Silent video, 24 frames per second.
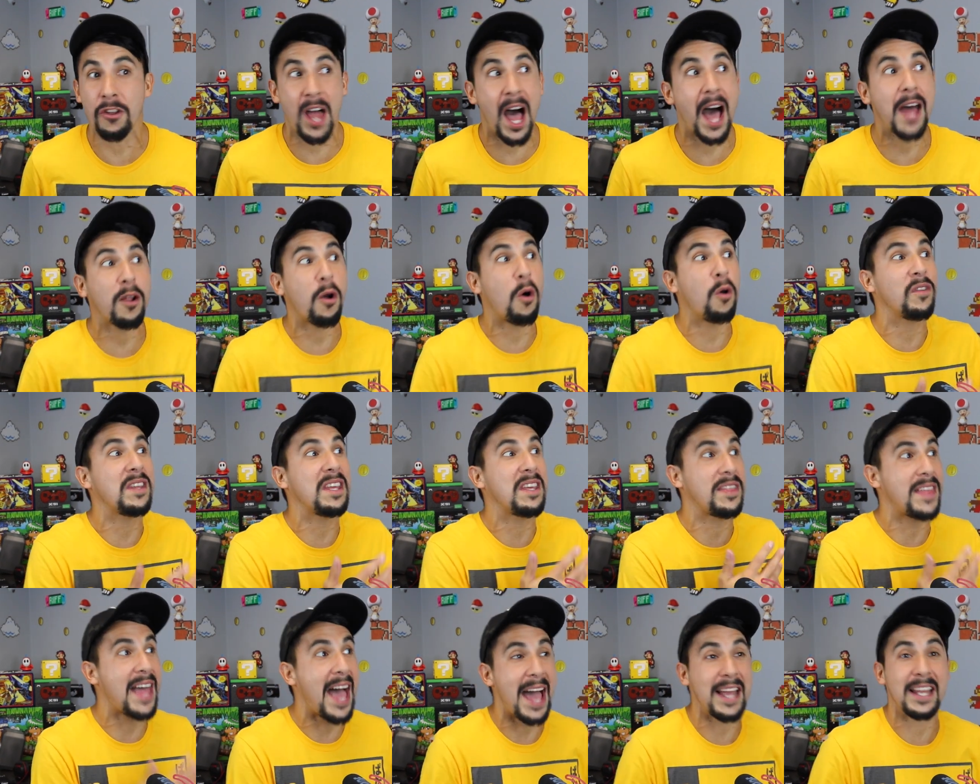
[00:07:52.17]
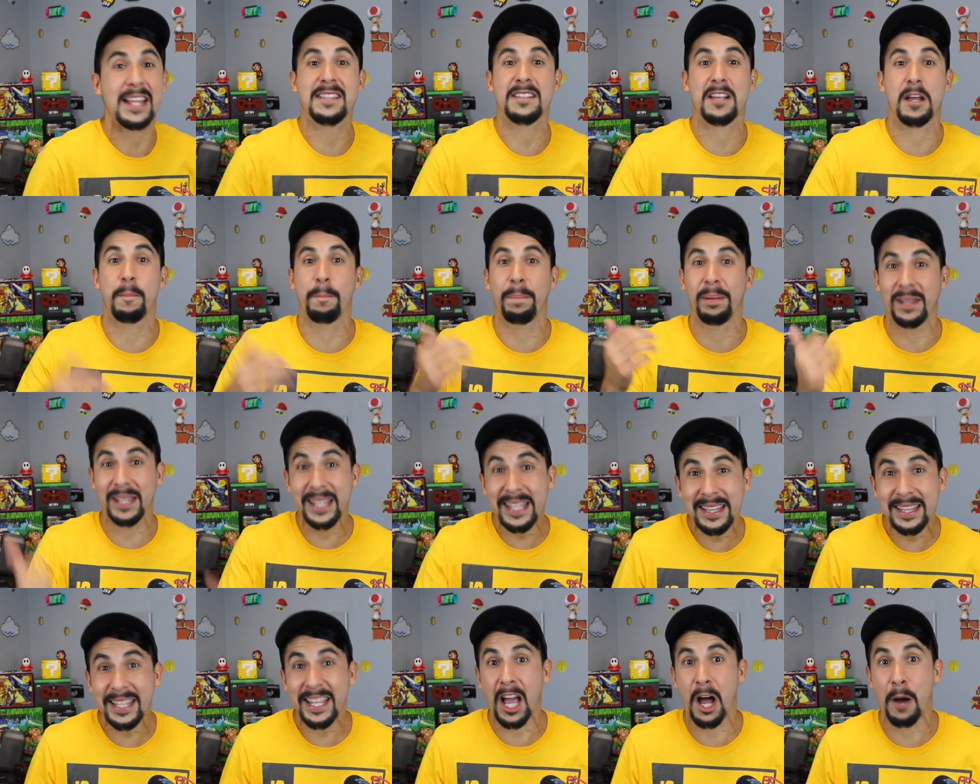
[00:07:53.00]
Not only that, it's
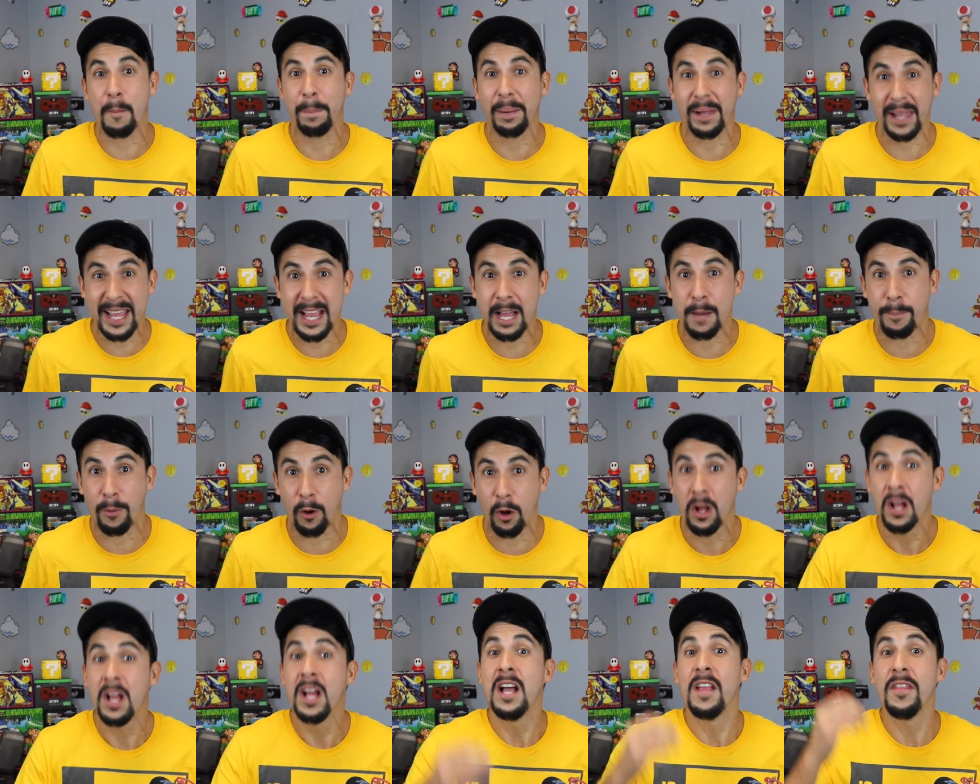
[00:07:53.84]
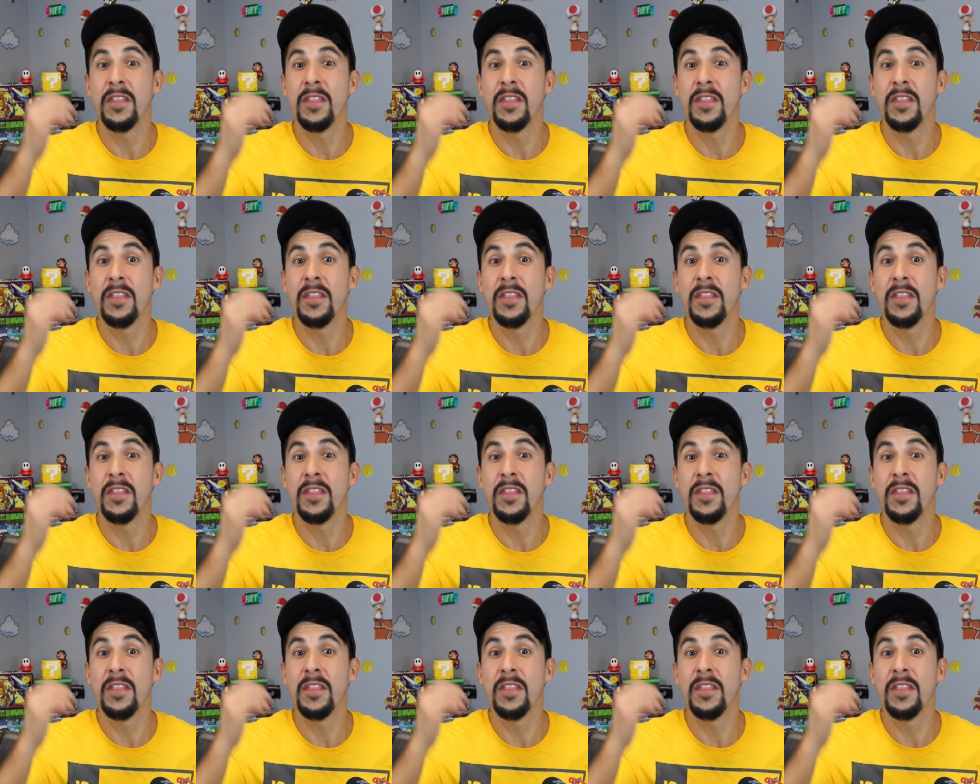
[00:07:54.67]
completely unplayable.